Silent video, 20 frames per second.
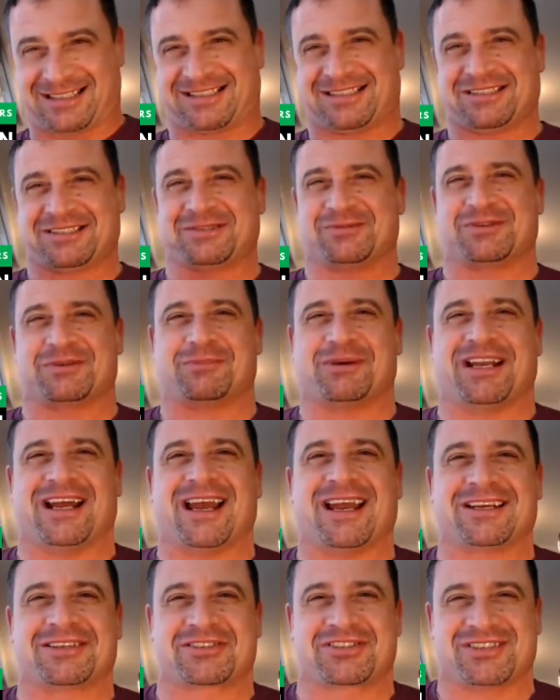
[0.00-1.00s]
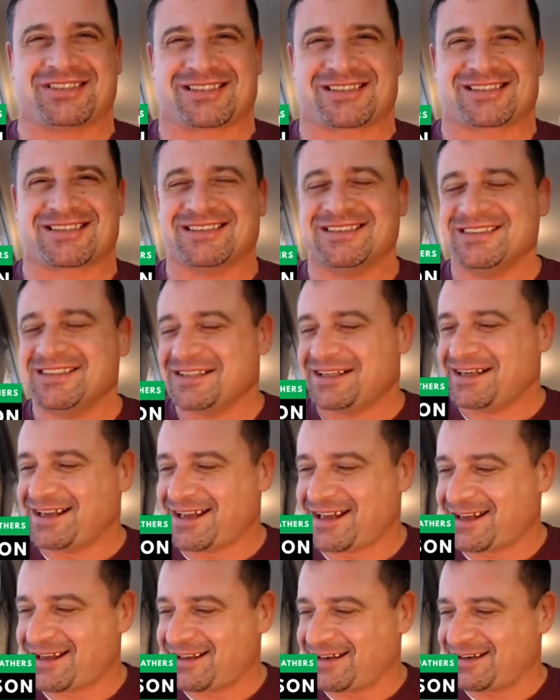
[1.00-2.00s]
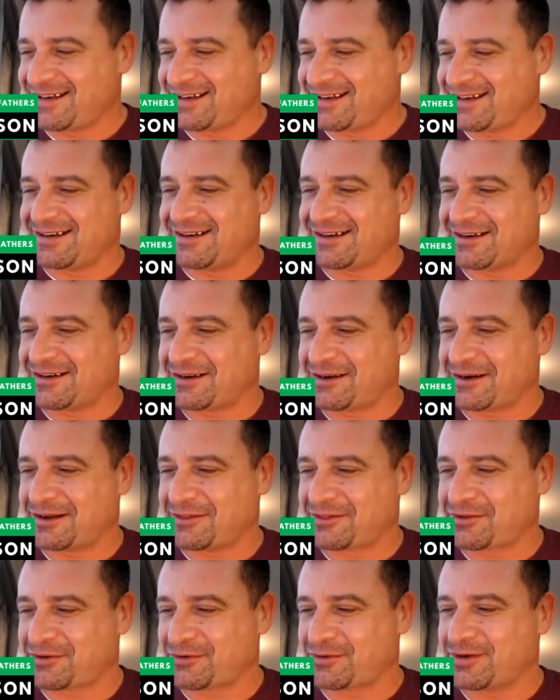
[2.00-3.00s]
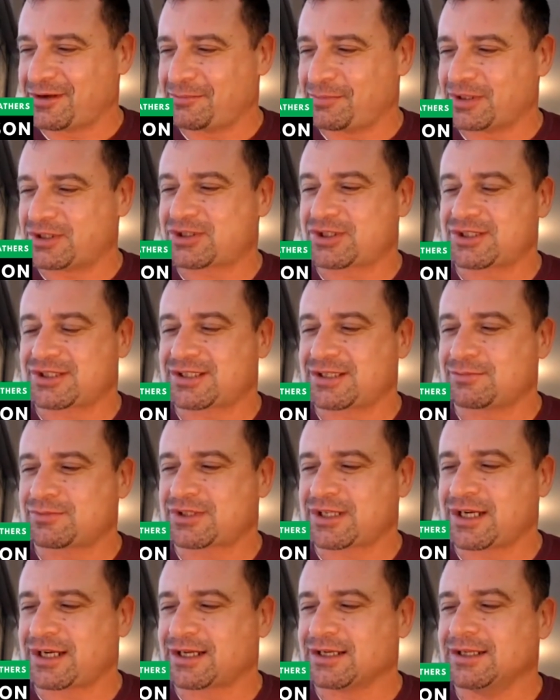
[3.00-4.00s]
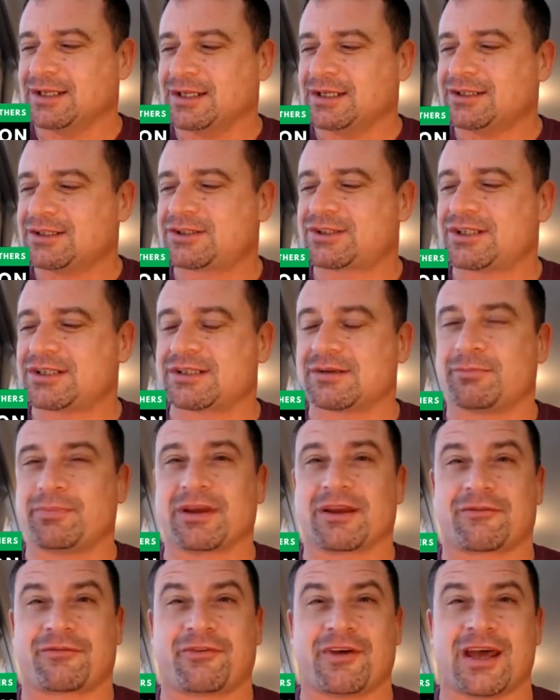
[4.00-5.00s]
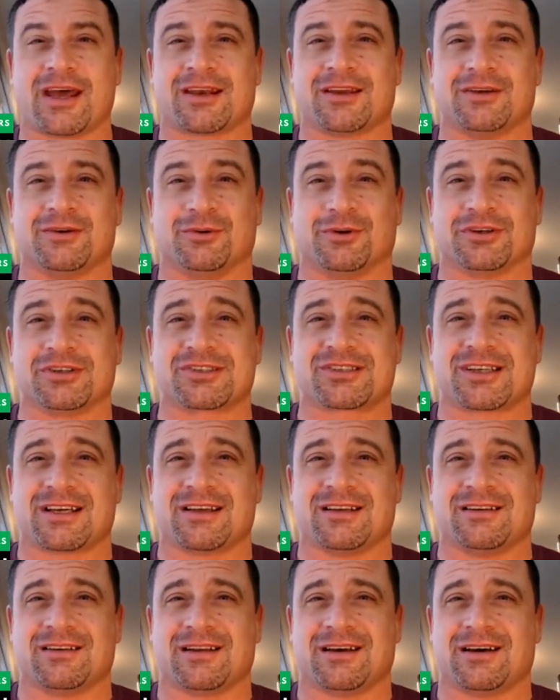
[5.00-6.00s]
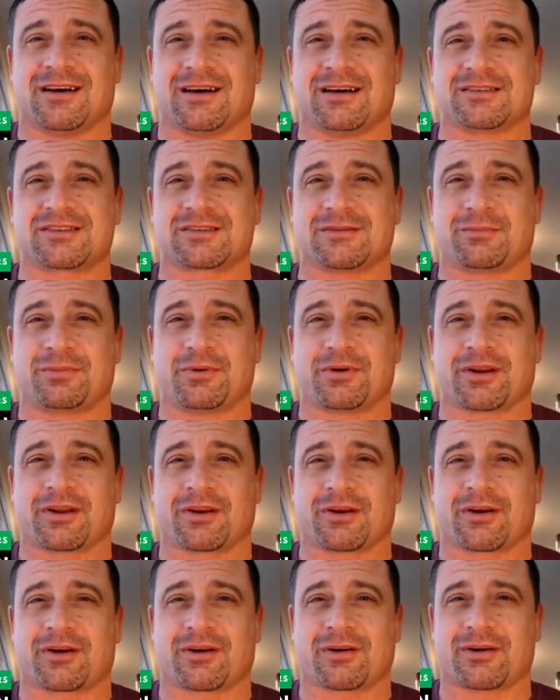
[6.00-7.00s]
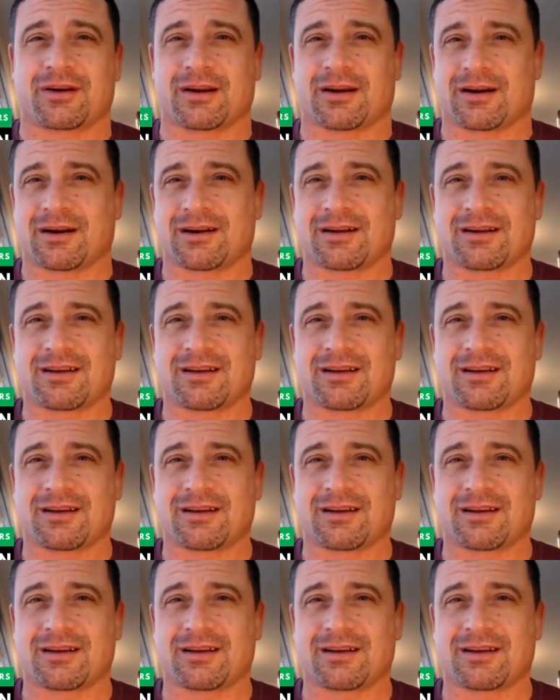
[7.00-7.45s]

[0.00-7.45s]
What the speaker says: she was a bit anxious and got through it. But she seems like she's a big fan of yours and supporting your career.